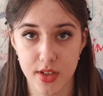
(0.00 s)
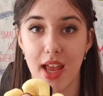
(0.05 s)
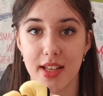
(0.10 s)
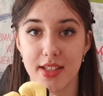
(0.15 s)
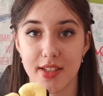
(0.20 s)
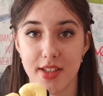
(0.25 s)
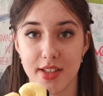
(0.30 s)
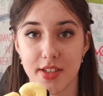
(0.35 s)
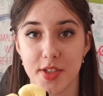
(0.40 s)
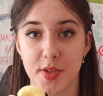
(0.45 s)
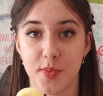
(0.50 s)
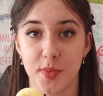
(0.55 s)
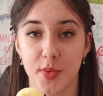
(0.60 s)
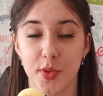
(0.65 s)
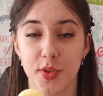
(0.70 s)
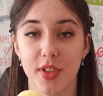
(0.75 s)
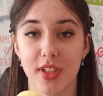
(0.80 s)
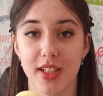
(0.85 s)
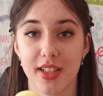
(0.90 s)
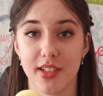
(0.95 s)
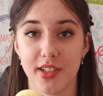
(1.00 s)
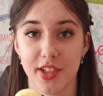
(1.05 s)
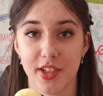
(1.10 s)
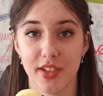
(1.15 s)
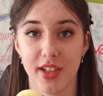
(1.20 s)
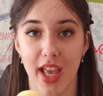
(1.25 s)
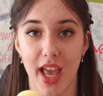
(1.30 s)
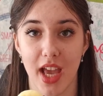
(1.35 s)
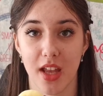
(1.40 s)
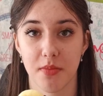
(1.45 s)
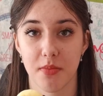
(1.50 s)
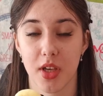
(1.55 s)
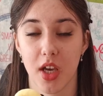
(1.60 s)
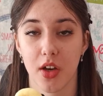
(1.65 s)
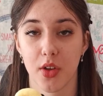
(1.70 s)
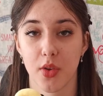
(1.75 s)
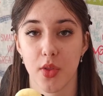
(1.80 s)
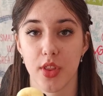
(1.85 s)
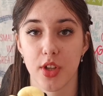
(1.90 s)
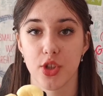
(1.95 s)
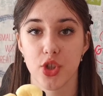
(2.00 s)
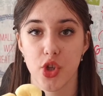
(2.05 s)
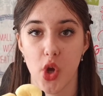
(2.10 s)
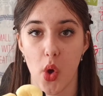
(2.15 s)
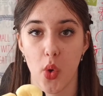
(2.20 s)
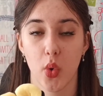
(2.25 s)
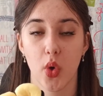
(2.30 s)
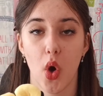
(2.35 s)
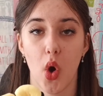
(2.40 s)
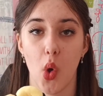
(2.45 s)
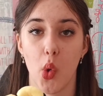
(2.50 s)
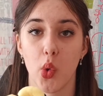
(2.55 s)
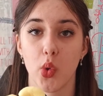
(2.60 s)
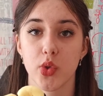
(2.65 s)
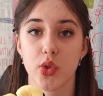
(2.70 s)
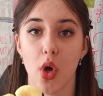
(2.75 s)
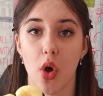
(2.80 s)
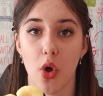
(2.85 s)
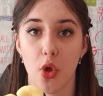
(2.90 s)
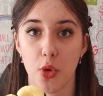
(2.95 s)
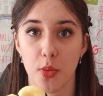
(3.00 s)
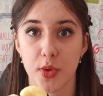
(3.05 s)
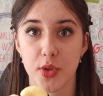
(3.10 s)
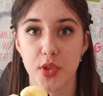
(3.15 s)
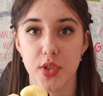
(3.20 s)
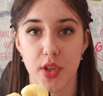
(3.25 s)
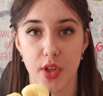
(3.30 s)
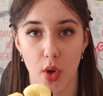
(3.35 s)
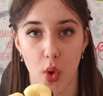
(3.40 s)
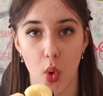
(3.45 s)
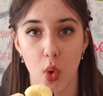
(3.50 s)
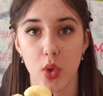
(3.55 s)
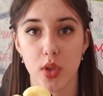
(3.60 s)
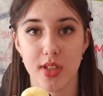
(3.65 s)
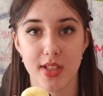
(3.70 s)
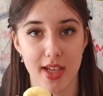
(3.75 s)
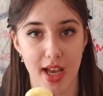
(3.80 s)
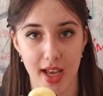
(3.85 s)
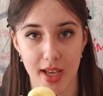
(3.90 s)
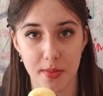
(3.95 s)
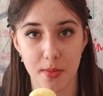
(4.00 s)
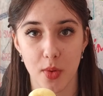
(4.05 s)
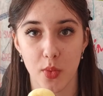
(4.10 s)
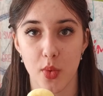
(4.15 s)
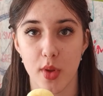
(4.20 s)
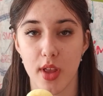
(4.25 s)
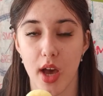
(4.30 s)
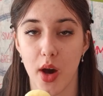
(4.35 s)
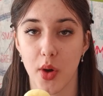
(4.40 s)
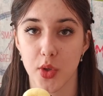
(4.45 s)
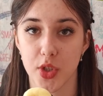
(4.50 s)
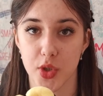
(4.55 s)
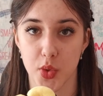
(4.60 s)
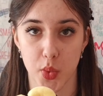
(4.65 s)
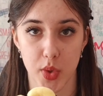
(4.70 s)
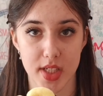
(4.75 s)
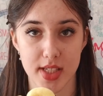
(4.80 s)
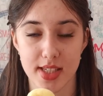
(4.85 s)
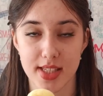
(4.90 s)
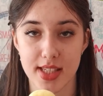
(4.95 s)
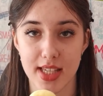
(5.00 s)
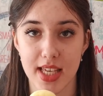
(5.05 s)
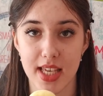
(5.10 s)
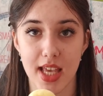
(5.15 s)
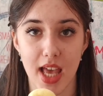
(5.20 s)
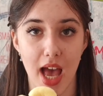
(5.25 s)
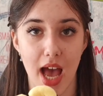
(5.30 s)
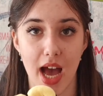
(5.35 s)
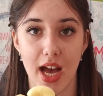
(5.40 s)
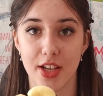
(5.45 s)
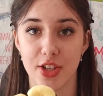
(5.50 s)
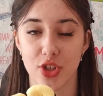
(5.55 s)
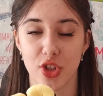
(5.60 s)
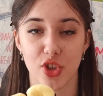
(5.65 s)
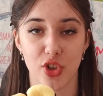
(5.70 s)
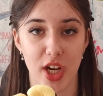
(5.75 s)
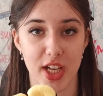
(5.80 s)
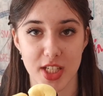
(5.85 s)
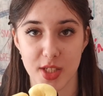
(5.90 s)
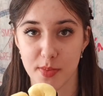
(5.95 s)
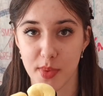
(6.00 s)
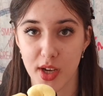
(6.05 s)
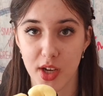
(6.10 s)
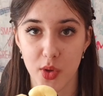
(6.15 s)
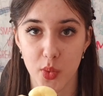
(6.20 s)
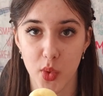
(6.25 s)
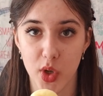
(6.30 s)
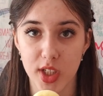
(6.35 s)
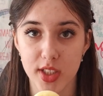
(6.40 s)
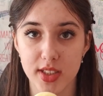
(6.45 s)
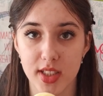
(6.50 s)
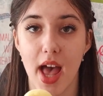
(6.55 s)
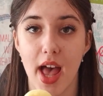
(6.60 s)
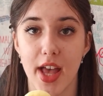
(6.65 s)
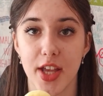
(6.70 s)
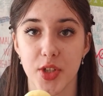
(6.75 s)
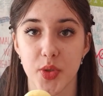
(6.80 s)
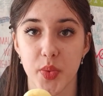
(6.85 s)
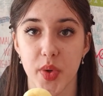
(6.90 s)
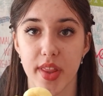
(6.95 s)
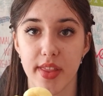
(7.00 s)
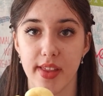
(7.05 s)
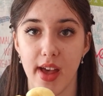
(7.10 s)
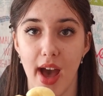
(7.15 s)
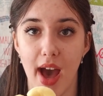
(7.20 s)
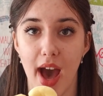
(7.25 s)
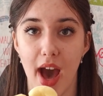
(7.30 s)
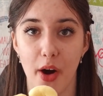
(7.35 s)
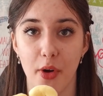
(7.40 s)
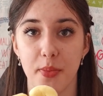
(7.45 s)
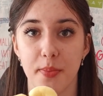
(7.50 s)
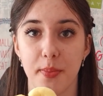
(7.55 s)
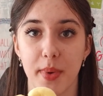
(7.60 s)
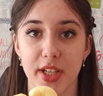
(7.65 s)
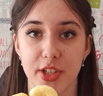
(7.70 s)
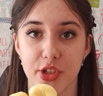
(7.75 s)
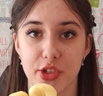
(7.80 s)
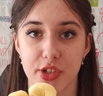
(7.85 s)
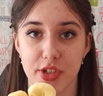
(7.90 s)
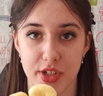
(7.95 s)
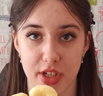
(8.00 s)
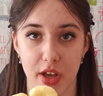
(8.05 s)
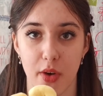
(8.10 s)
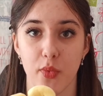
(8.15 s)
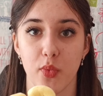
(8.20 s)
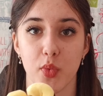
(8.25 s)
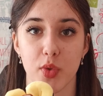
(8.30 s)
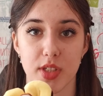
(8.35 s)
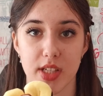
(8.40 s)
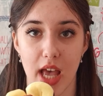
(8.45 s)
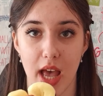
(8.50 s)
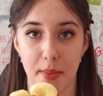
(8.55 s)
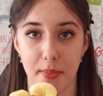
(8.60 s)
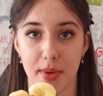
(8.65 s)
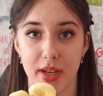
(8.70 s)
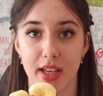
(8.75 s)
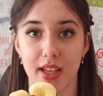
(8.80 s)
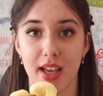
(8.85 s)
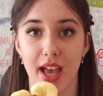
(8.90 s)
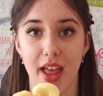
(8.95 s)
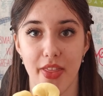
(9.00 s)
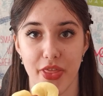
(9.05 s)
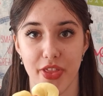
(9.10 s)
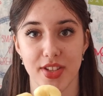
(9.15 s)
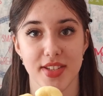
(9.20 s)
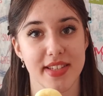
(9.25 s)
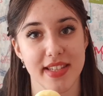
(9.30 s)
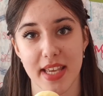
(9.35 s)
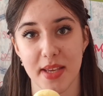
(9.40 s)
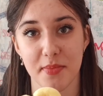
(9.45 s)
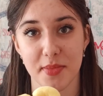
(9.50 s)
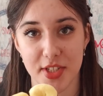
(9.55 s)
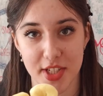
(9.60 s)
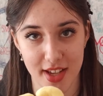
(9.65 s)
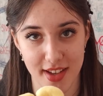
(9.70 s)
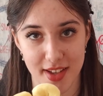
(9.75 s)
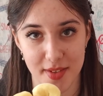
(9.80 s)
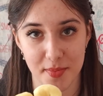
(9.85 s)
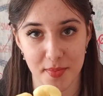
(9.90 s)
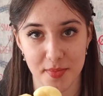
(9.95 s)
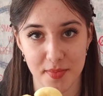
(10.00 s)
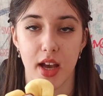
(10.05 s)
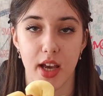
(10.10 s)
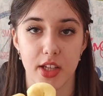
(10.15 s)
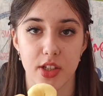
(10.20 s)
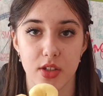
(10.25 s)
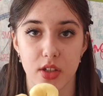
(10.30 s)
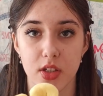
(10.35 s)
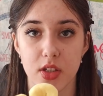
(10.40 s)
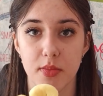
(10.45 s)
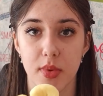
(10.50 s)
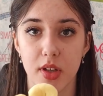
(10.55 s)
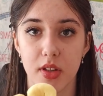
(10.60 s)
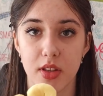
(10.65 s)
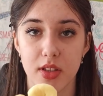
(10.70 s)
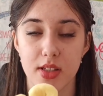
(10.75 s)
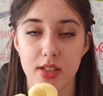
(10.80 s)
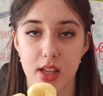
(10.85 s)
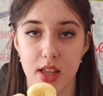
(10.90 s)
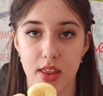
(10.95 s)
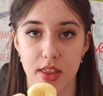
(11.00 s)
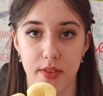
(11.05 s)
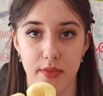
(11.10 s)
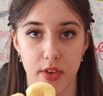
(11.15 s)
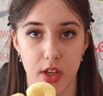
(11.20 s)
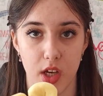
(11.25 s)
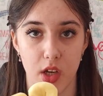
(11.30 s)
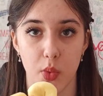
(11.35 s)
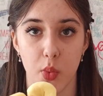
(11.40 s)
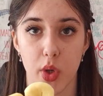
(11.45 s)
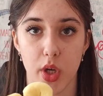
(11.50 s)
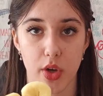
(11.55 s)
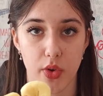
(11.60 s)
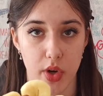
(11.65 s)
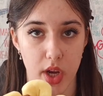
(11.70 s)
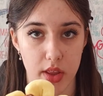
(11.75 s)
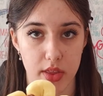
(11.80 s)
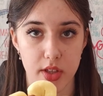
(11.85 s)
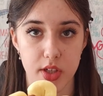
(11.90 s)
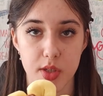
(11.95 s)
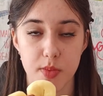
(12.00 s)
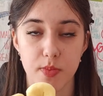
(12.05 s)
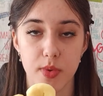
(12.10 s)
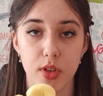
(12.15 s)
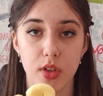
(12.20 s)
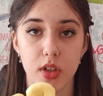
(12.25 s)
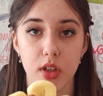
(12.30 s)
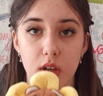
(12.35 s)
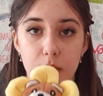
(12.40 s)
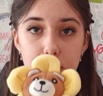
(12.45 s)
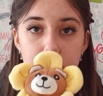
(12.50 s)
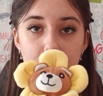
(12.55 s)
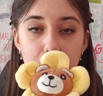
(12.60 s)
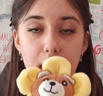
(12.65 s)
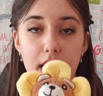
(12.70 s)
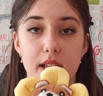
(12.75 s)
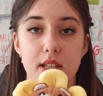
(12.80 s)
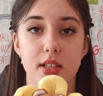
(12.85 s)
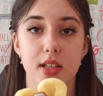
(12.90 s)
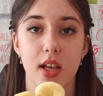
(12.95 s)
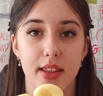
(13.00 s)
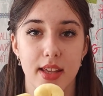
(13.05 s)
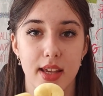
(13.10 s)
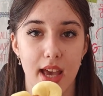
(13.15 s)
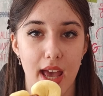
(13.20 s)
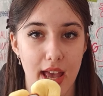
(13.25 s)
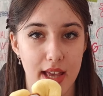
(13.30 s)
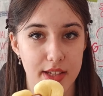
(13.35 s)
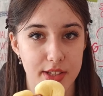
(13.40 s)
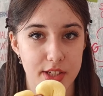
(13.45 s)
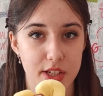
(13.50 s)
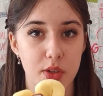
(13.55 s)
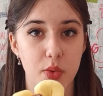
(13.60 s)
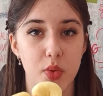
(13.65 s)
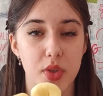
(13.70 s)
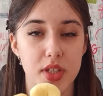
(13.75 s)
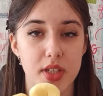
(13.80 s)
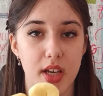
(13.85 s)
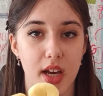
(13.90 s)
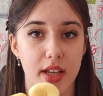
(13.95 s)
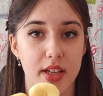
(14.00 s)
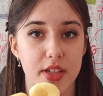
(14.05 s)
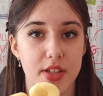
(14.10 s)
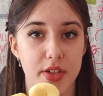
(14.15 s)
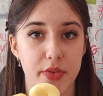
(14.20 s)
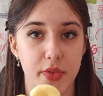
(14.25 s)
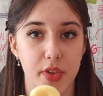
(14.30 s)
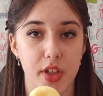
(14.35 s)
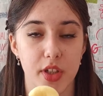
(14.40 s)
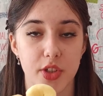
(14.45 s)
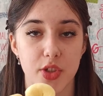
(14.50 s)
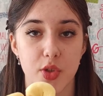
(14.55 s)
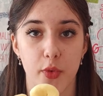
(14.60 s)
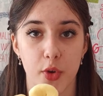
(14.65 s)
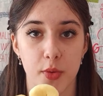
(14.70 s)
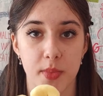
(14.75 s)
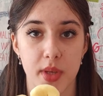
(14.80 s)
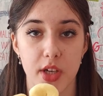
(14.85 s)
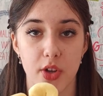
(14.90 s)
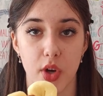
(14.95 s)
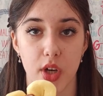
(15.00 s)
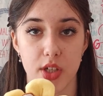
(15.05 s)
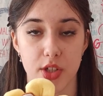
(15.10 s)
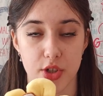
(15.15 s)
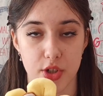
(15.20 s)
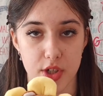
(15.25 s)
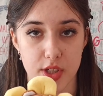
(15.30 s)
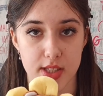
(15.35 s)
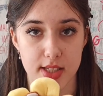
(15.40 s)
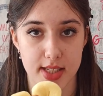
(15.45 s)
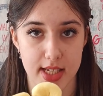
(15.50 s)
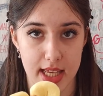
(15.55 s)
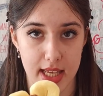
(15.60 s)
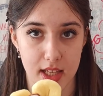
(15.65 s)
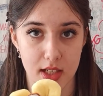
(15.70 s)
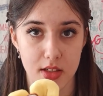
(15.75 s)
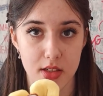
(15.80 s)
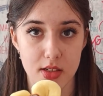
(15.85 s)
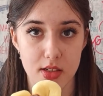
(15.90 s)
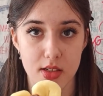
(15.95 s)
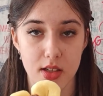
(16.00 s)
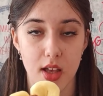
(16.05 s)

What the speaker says: And this book literally had me on the chokehold almost the whole time with how twisty and grasping it was, and with how much stuff was happening at the same time. I talked about this in the video where I read this book, but the ending was kind of difficult for me to understand.